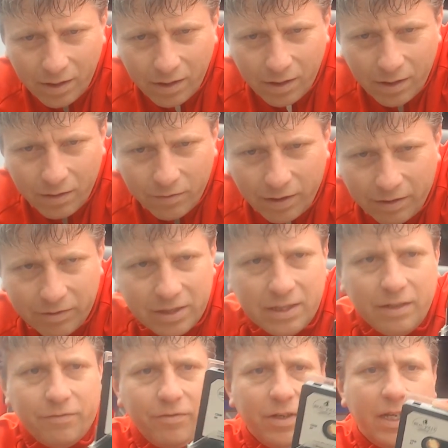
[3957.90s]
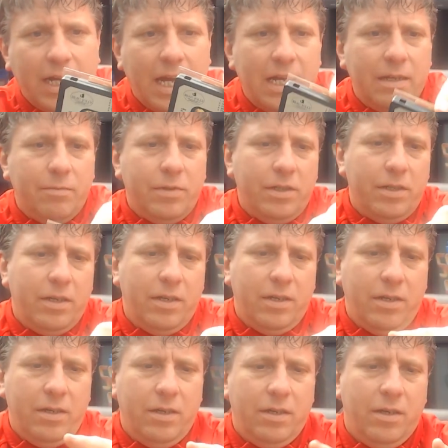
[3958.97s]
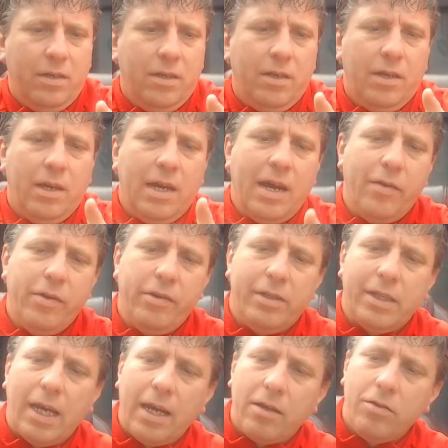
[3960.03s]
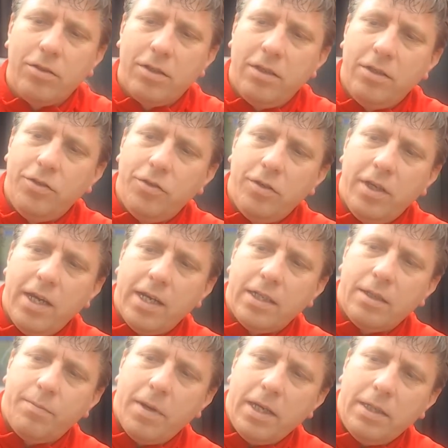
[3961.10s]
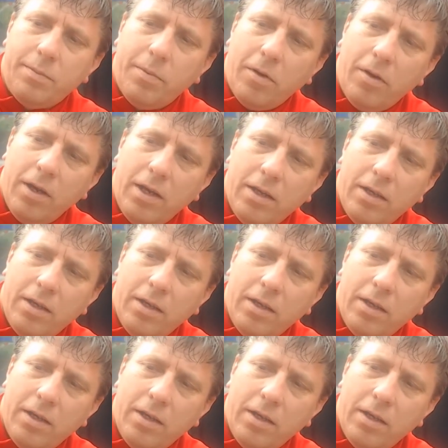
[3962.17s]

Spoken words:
Various different games. Harrier Attack, Hustler, Chucky Egg, Space Pilot,